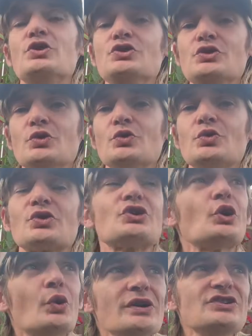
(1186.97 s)
you're
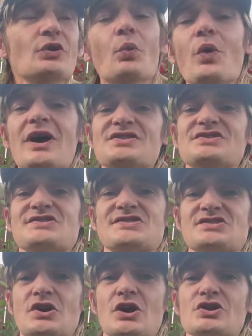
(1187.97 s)
going to want to
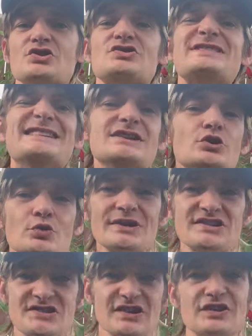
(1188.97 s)
start
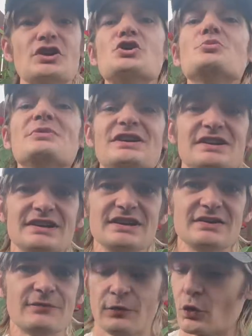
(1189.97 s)
decreasing the
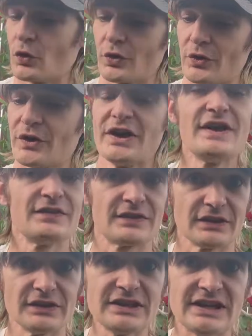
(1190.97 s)
humidity for
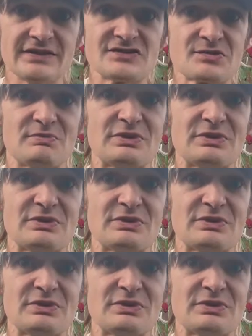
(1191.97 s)
the leaves.